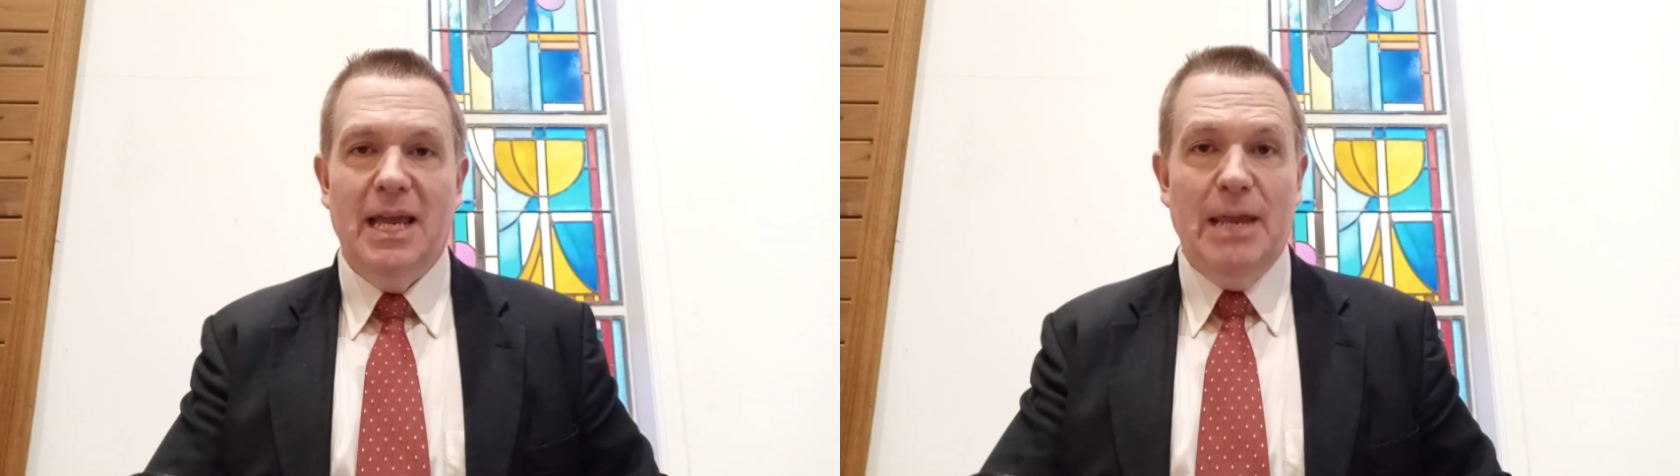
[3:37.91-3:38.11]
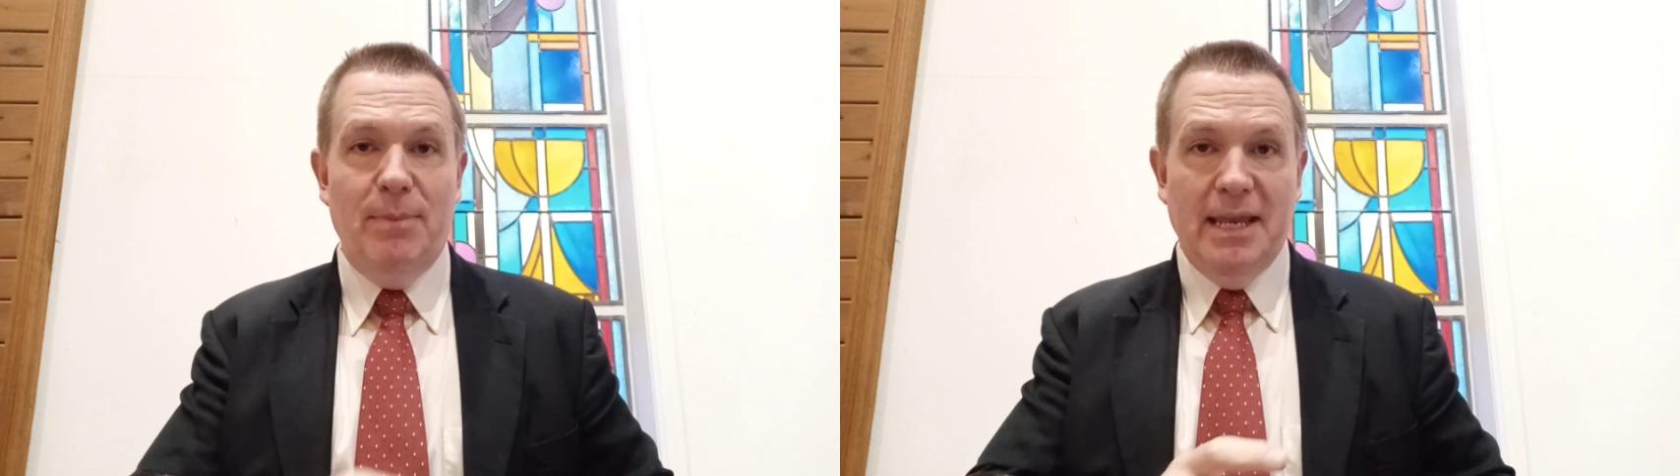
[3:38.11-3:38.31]

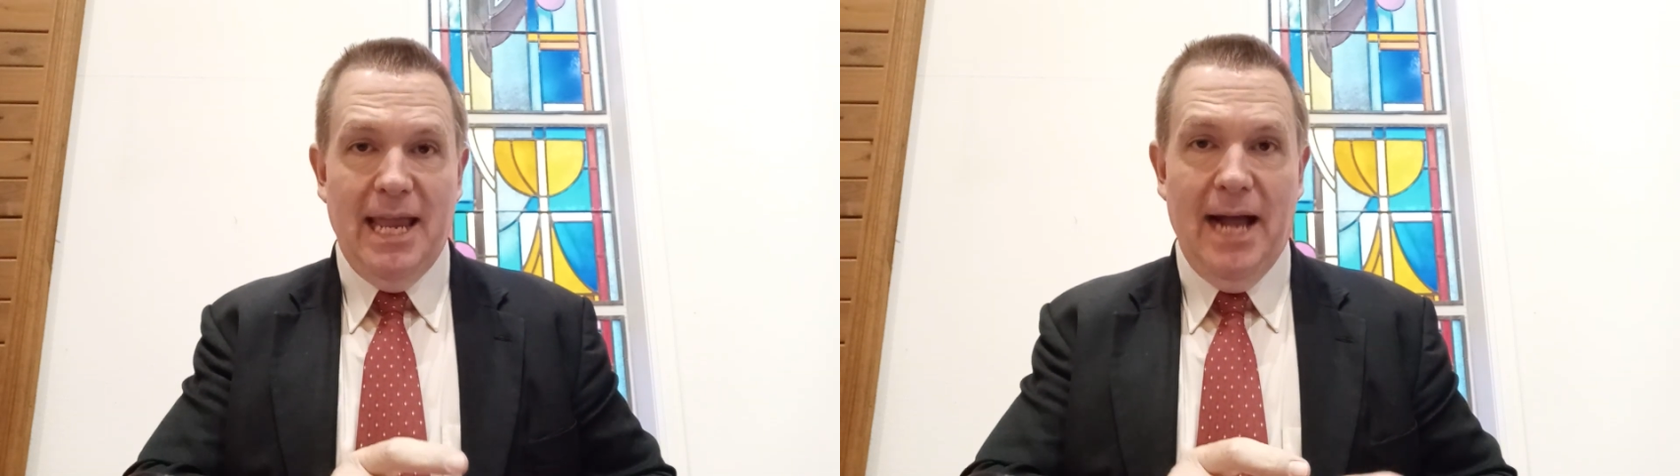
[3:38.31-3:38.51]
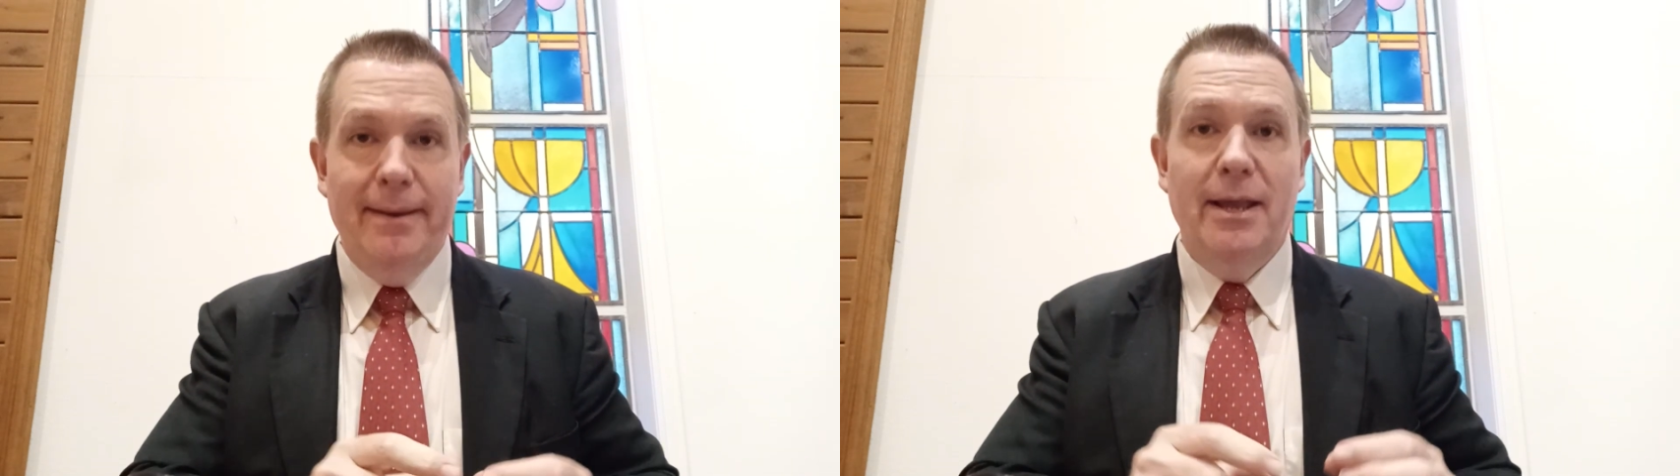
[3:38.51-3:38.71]
He
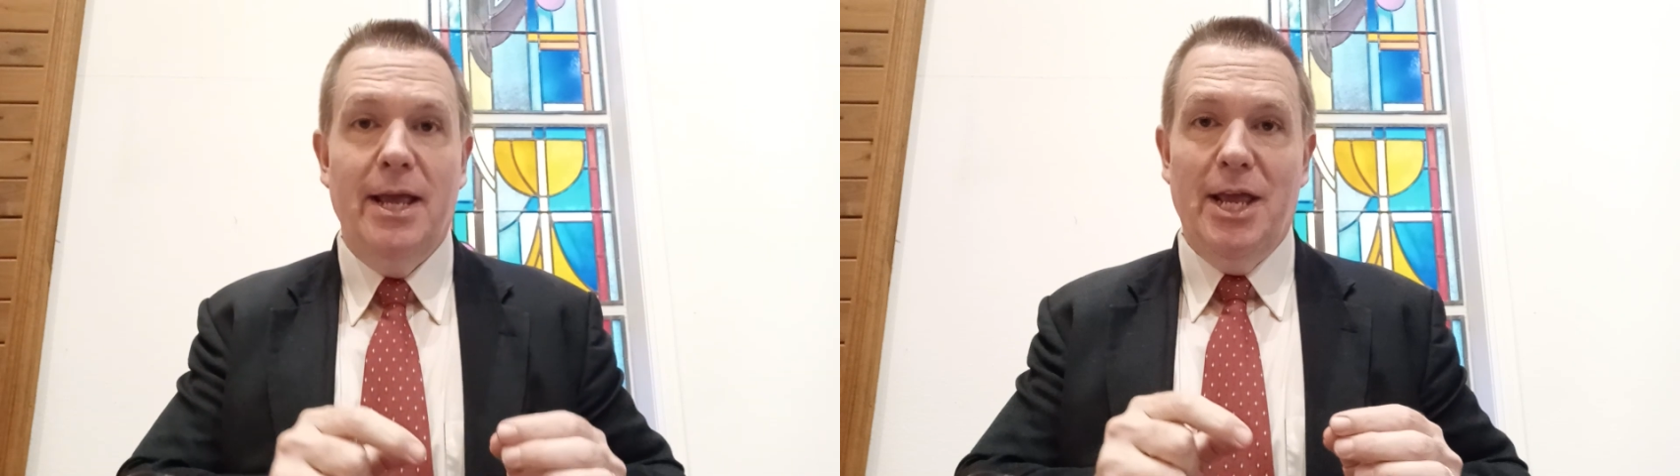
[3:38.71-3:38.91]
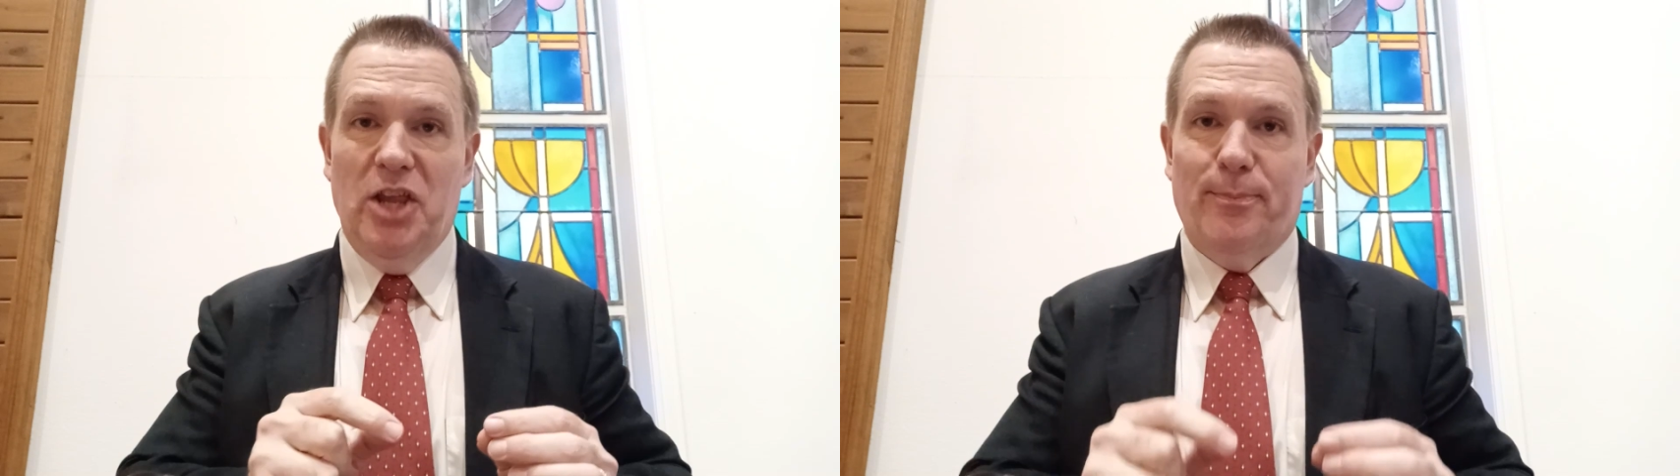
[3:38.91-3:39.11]
began
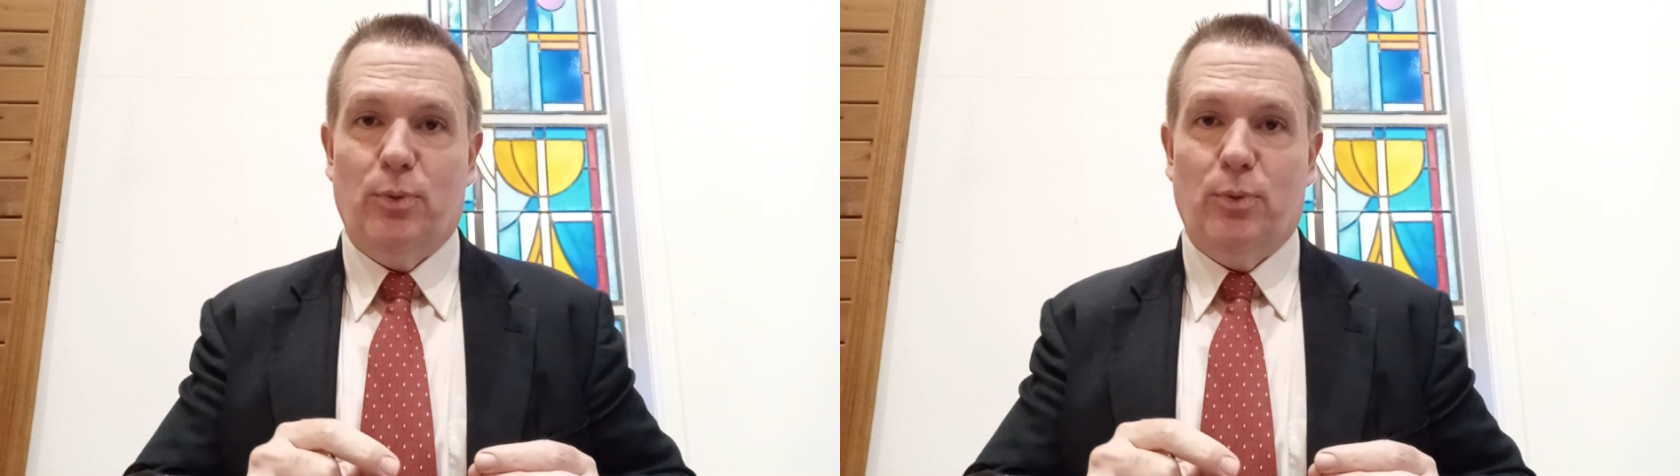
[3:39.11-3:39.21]
his